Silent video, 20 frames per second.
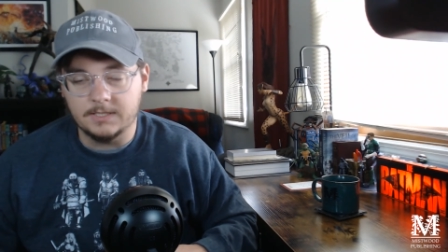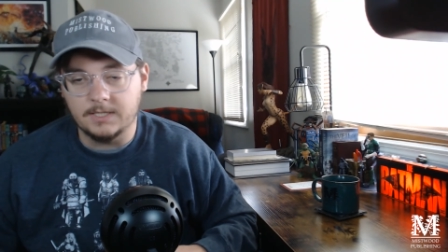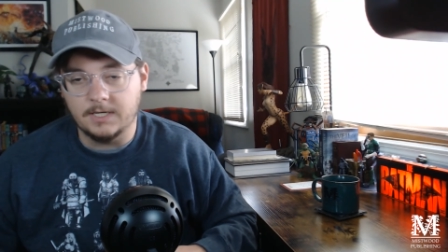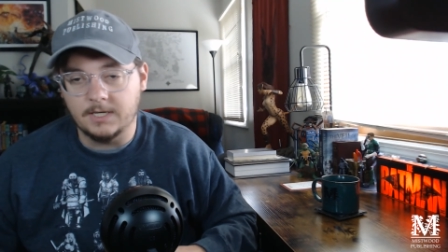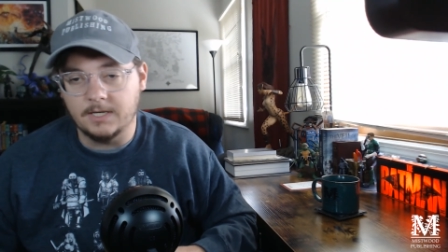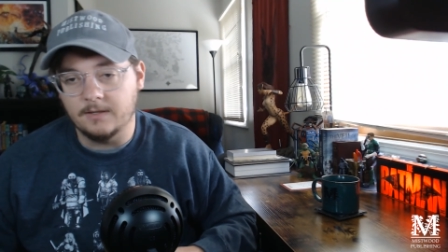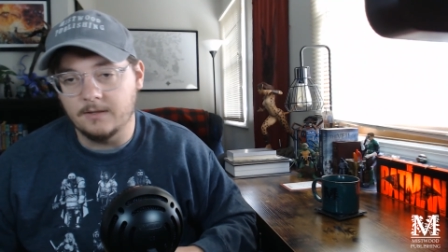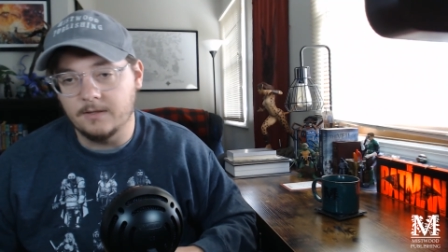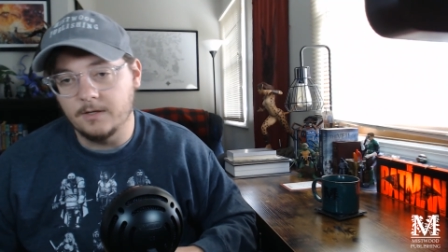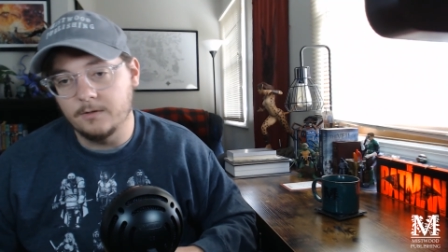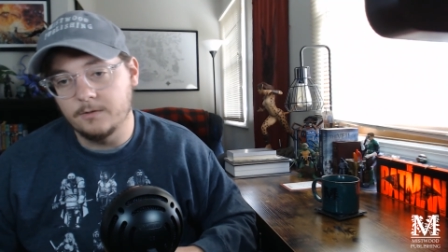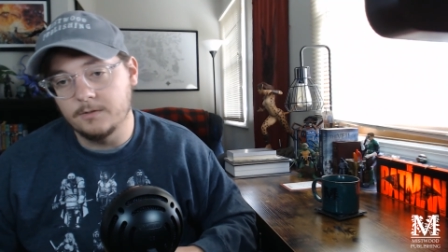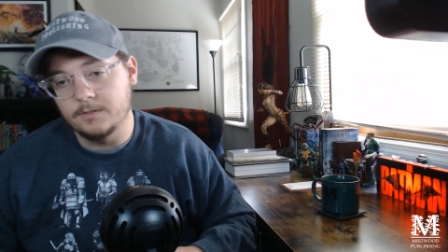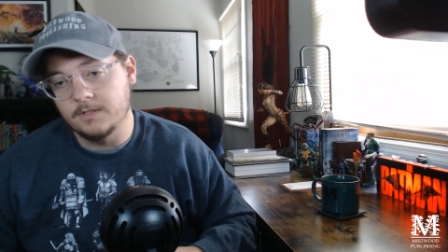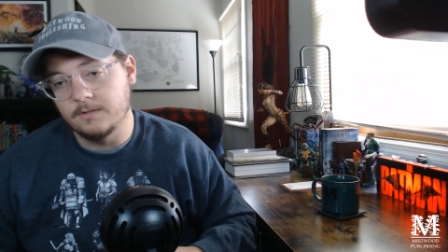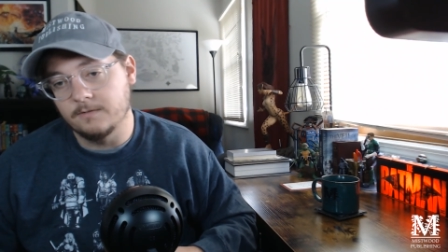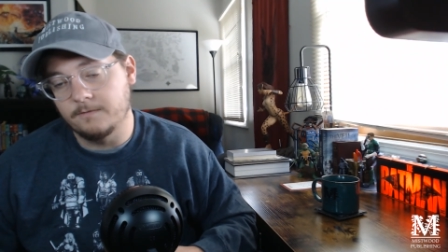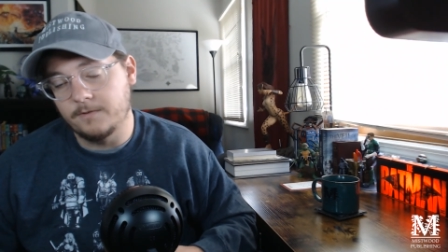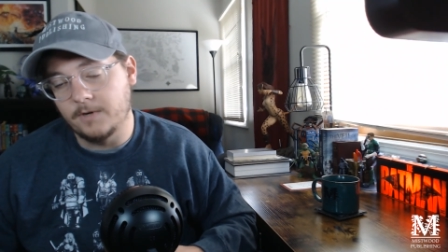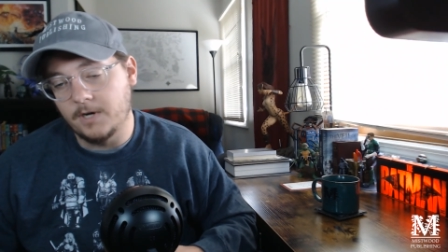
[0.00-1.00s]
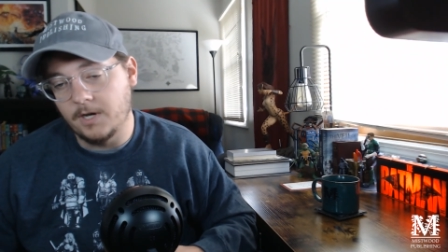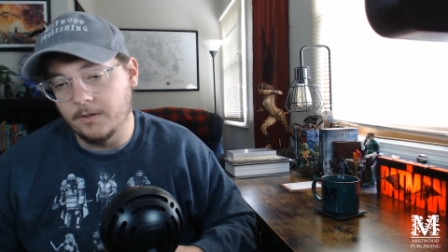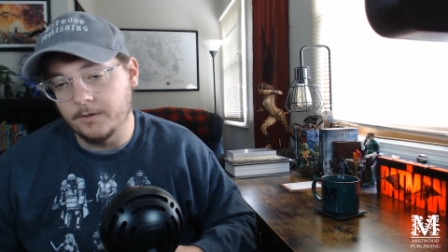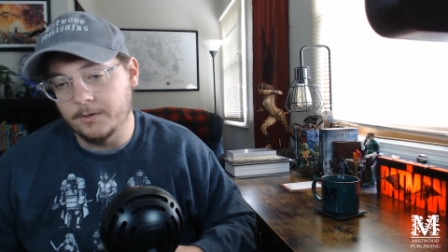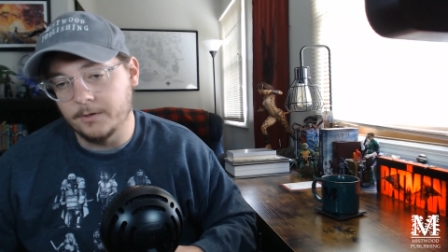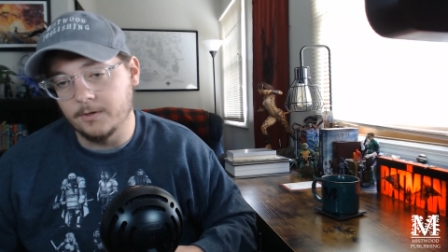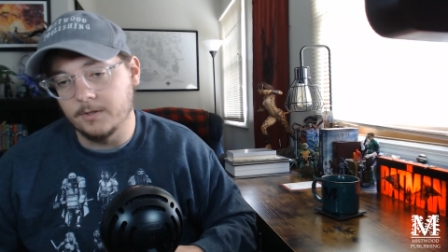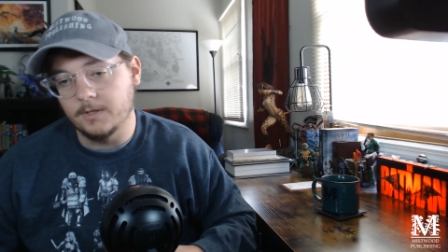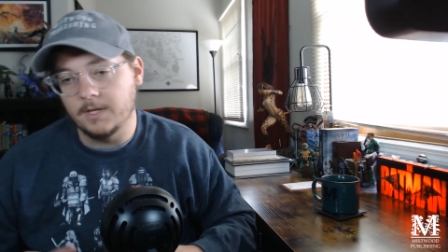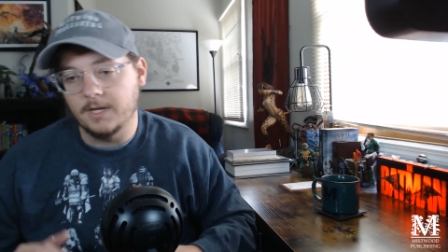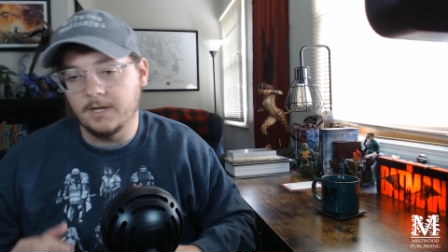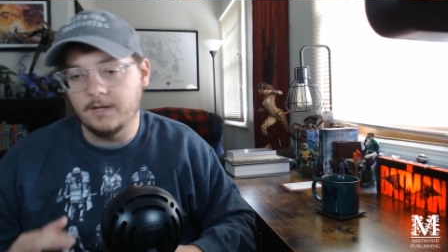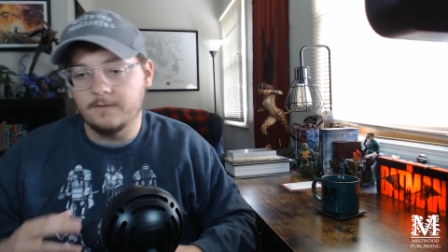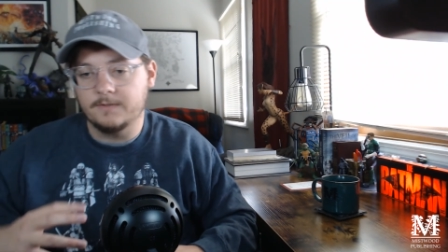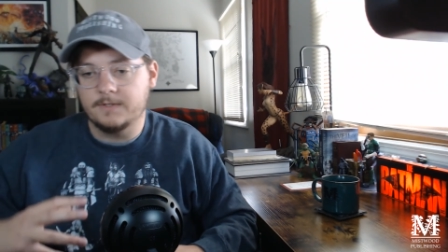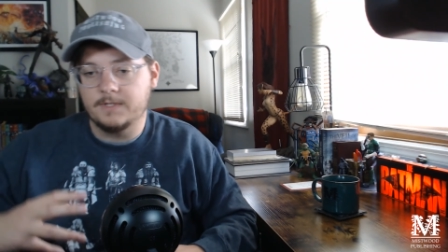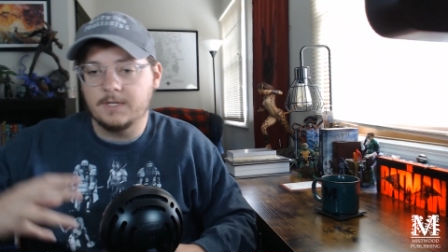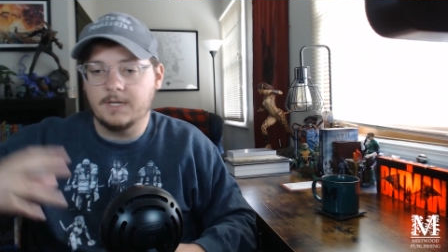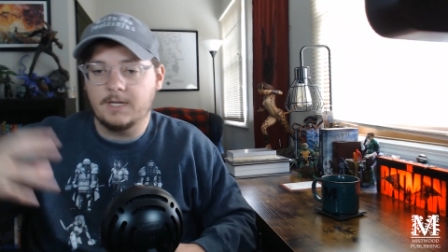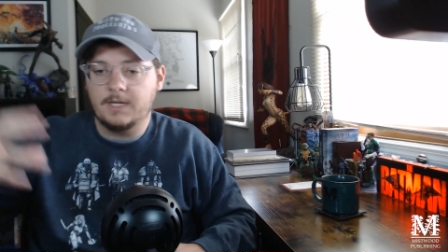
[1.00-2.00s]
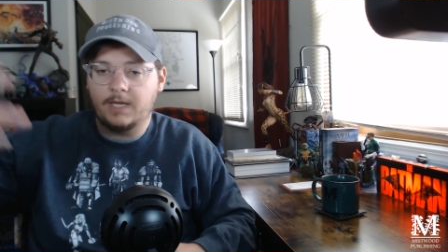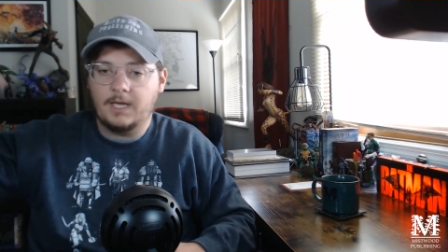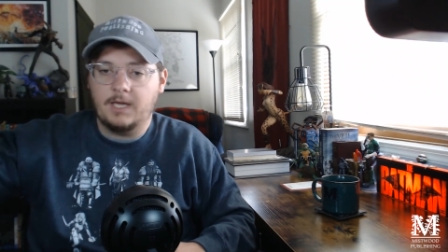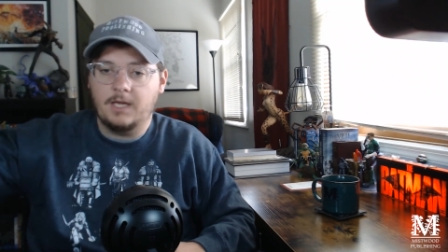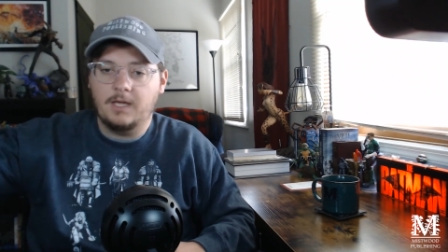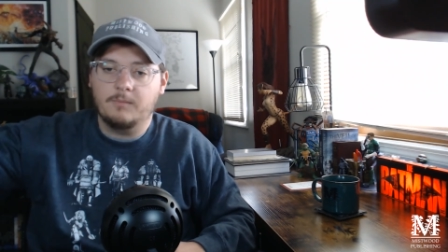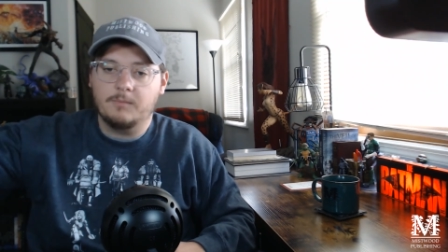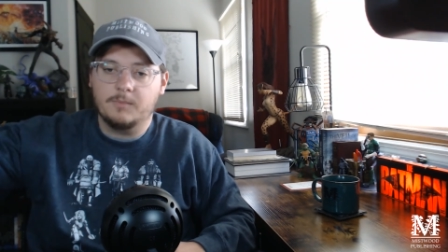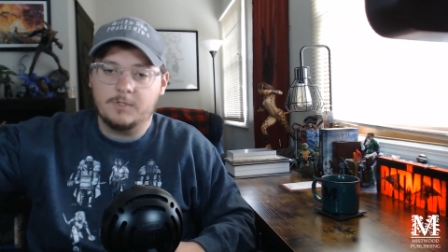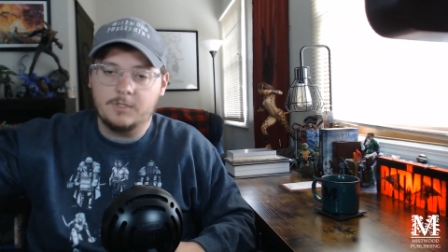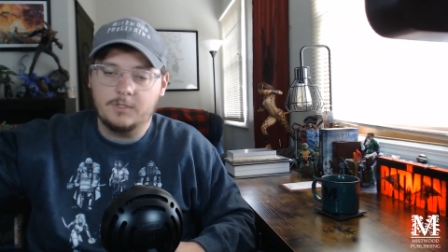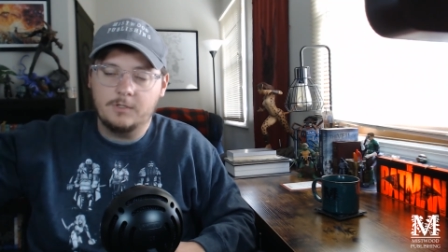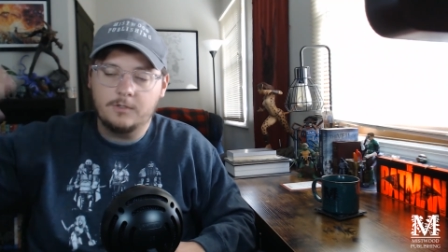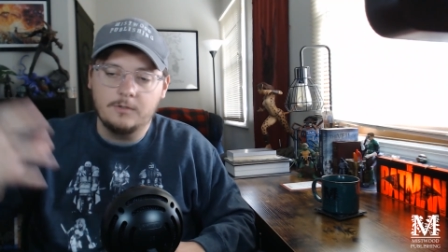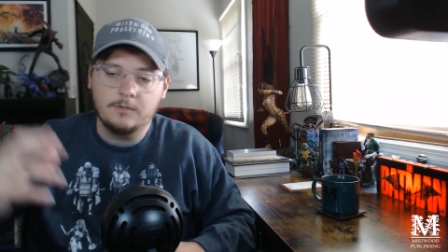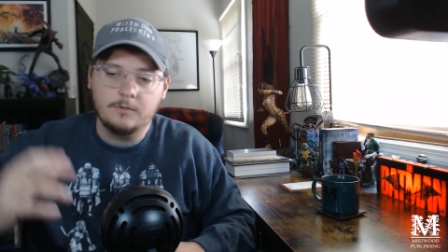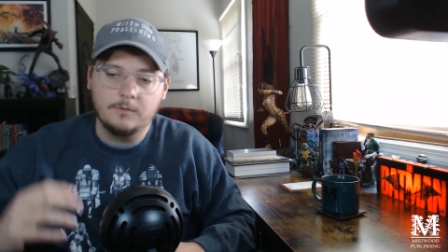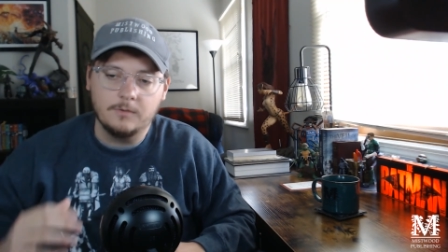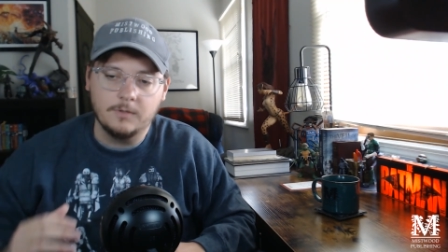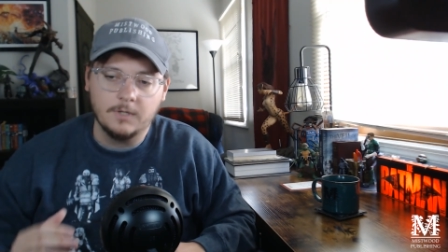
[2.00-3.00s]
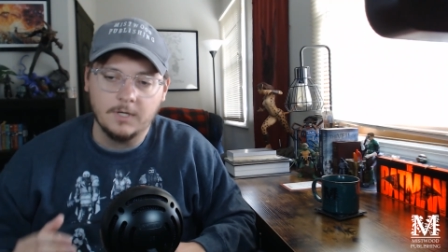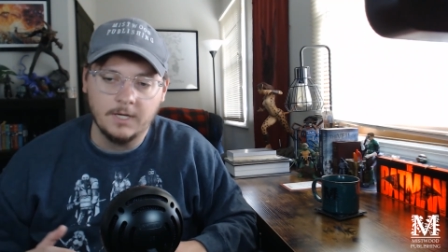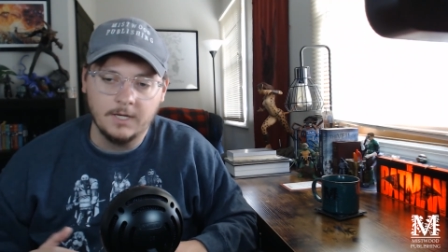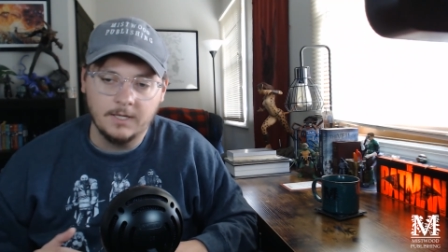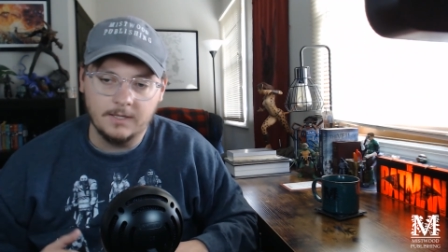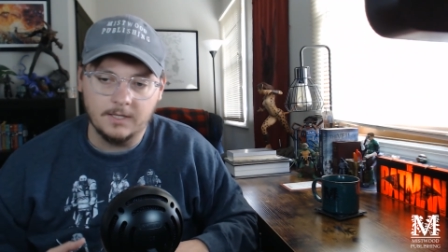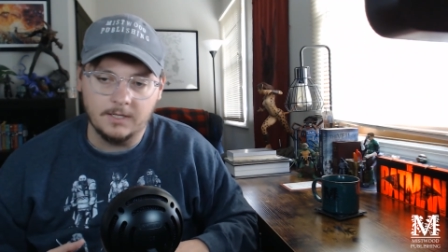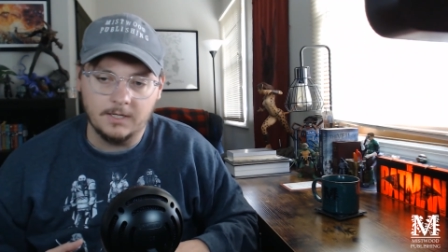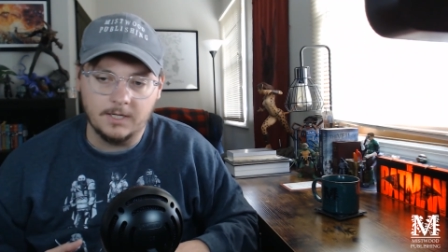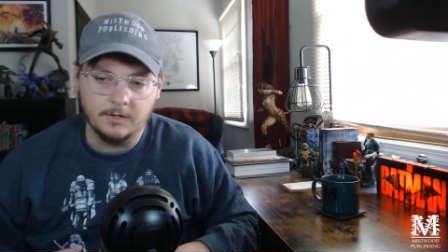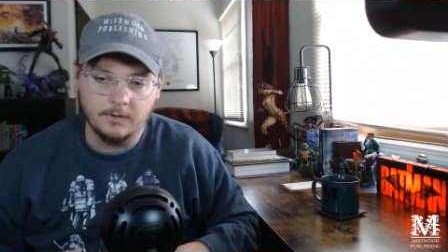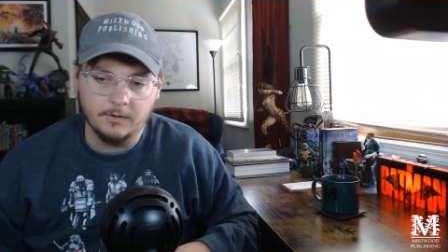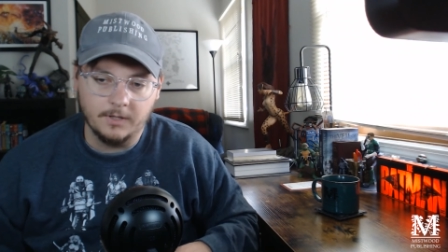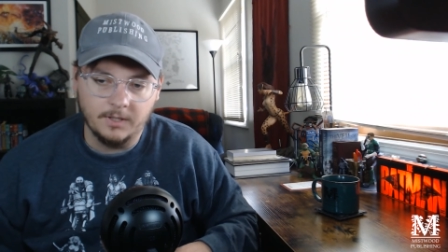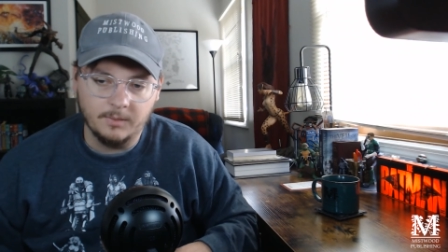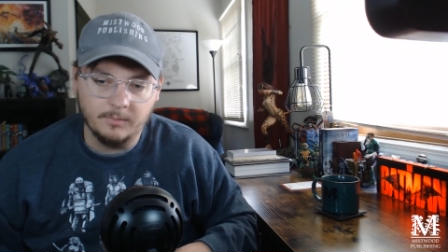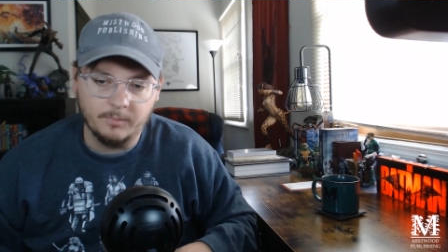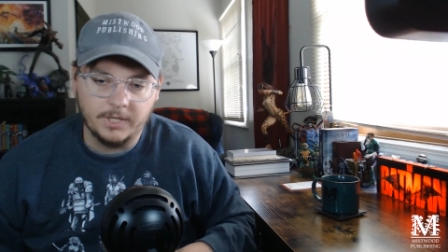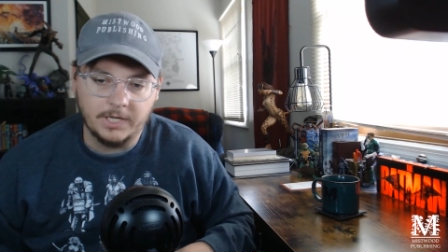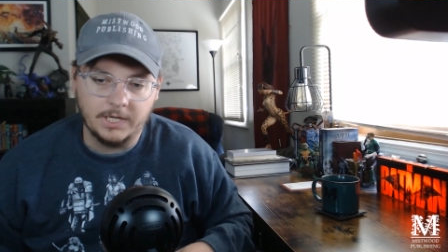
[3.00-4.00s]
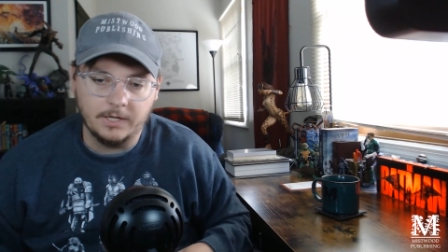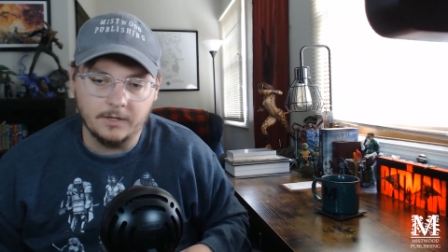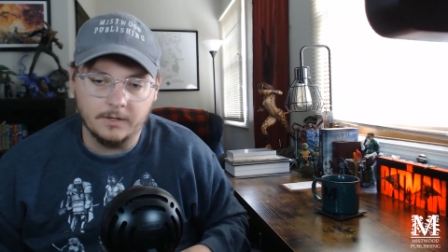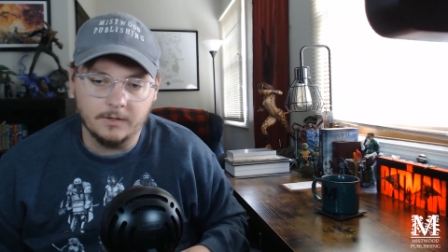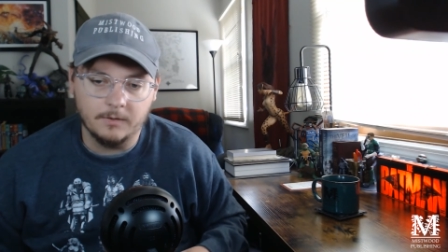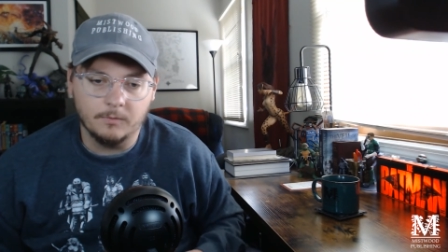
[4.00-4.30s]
And those that followed her, the elves that came to the Narrow Empire,